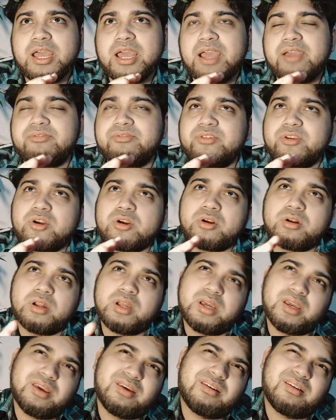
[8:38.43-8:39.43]
after
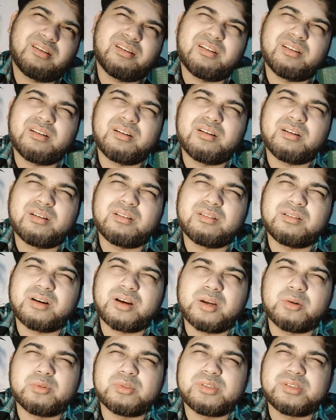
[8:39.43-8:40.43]
like
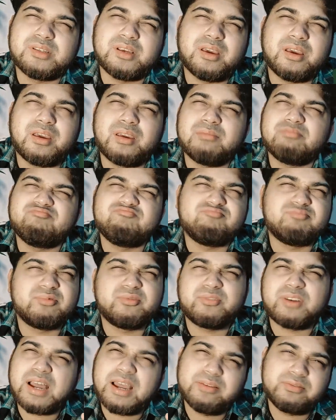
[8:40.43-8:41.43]
I would say
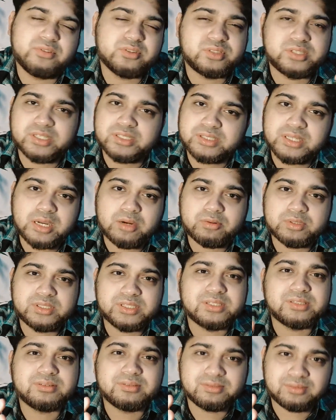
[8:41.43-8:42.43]
5 to 6 hours,
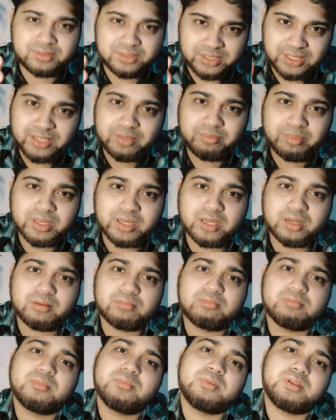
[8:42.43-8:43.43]
it did
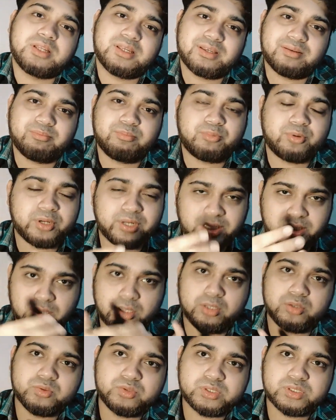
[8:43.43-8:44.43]
become like pretty
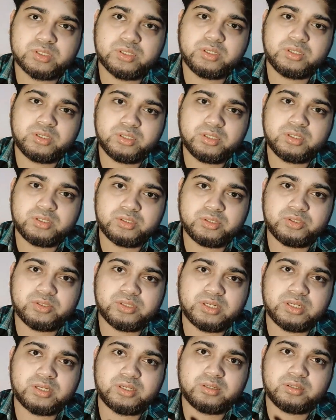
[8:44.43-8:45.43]
close to
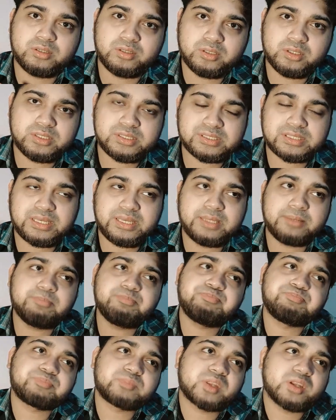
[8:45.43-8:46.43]
the skin,
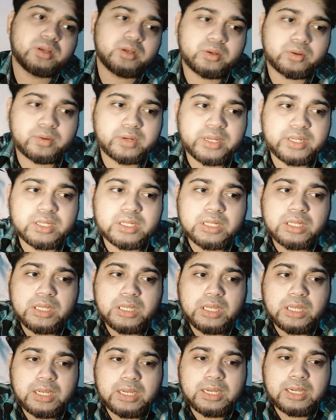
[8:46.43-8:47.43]
right?
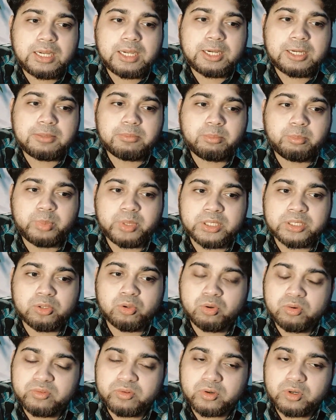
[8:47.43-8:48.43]
But
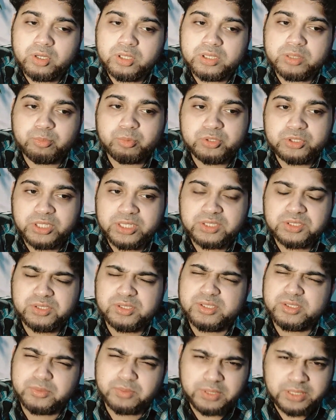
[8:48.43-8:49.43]
overall, the projection
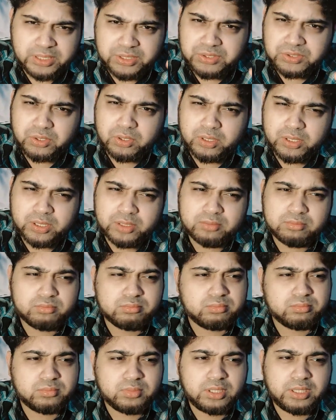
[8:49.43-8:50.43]
is really solid.
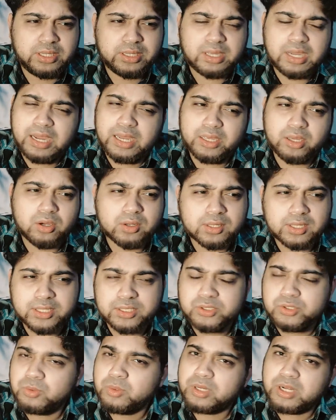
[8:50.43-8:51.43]
Like I got
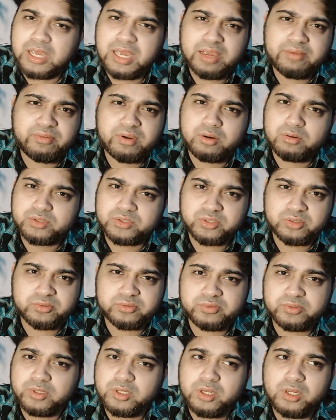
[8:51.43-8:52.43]
like 2.5 hours
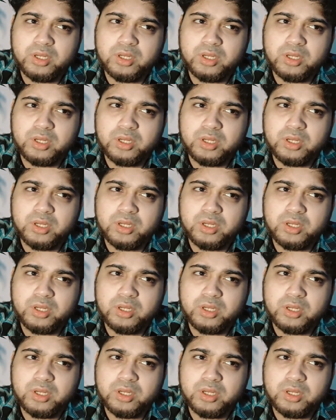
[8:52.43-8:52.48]
of